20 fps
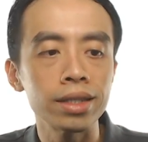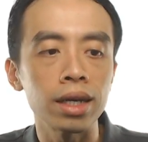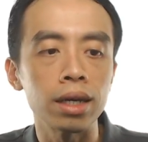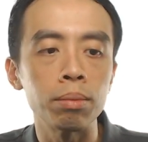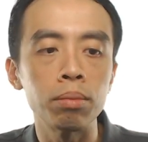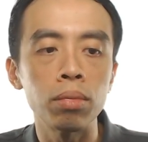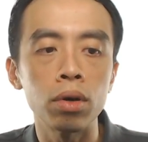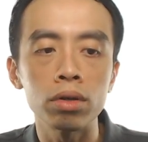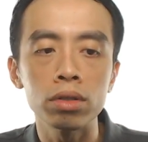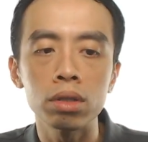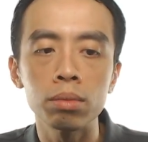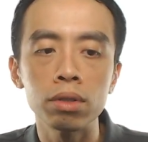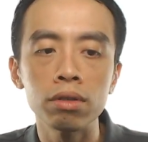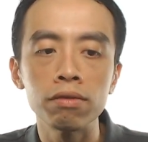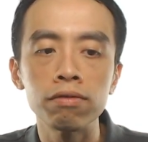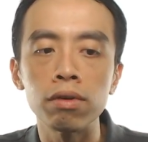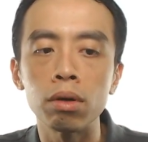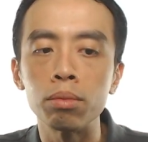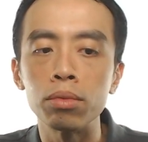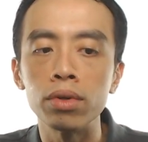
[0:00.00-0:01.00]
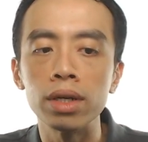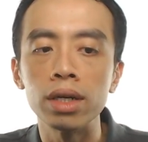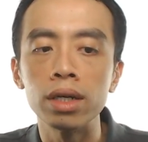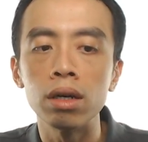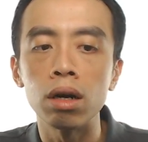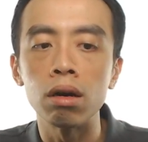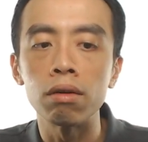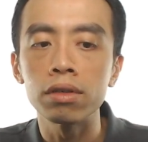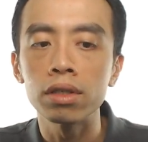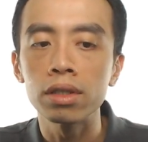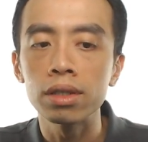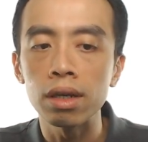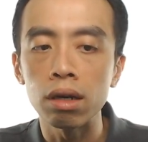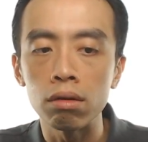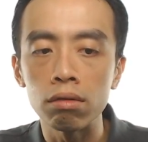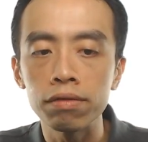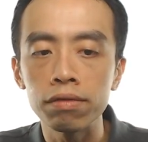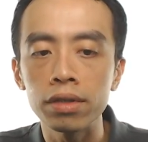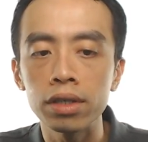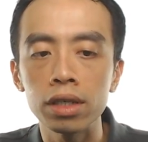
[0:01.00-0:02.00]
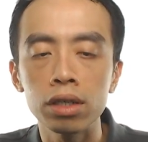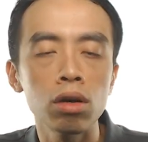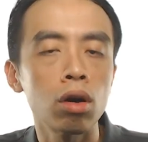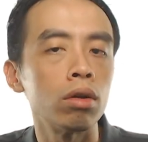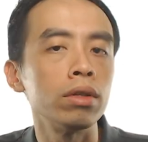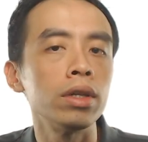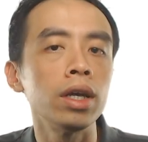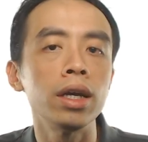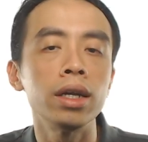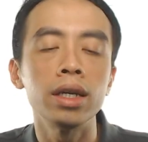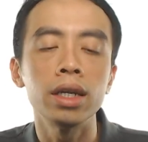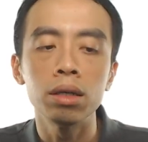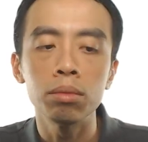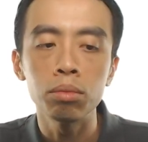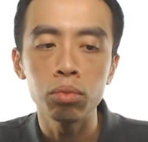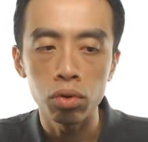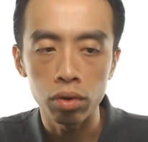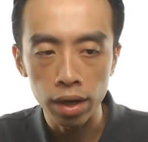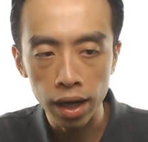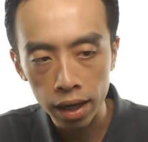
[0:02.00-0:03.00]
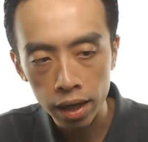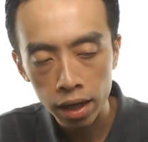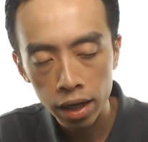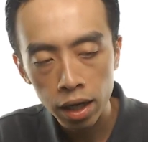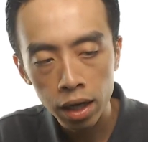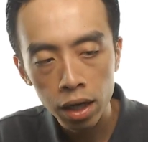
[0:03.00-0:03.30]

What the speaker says: a possible formula of sulphur-containing product?